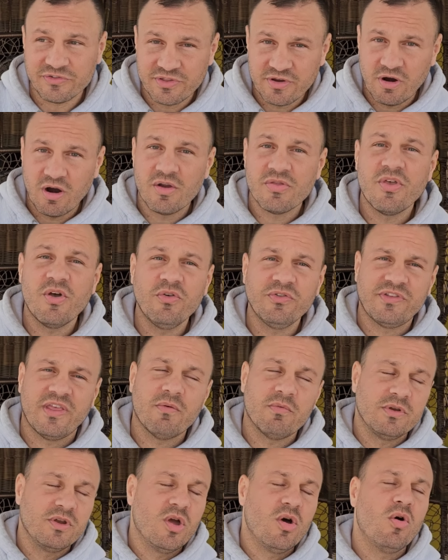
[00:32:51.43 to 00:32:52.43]
There are those
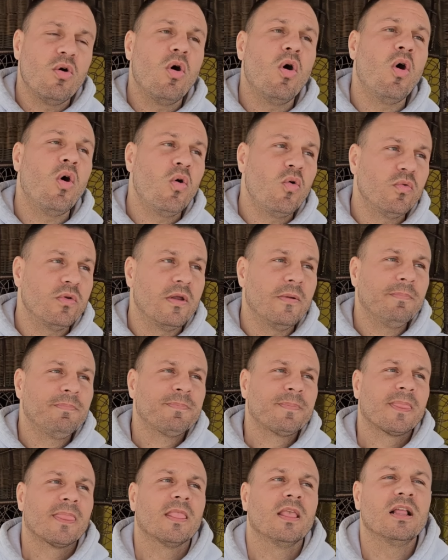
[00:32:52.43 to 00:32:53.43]
that we know own
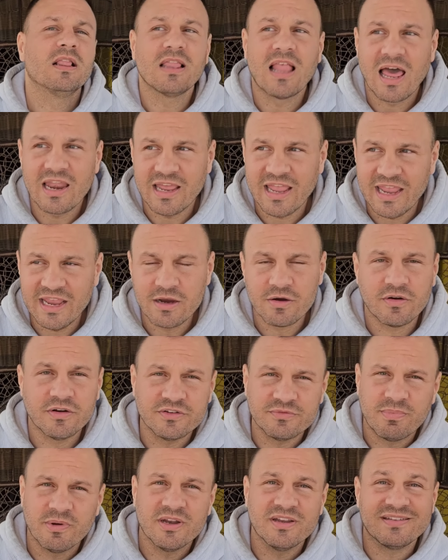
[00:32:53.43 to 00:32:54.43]
a lot of
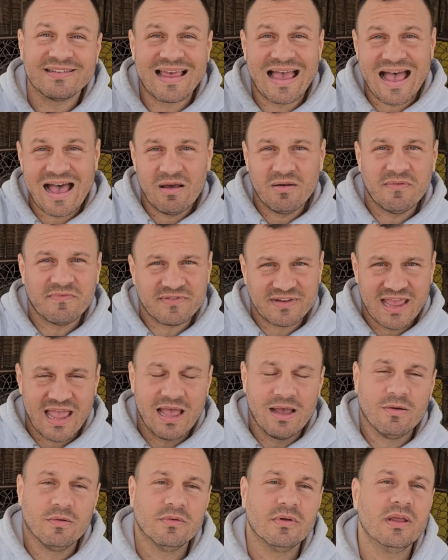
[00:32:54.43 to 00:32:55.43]
acreage, but it's out of
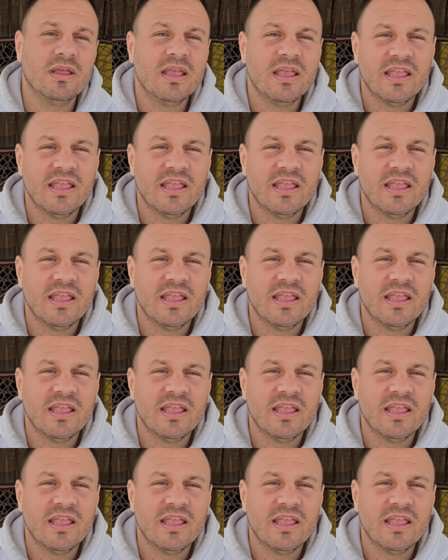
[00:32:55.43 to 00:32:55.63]
town.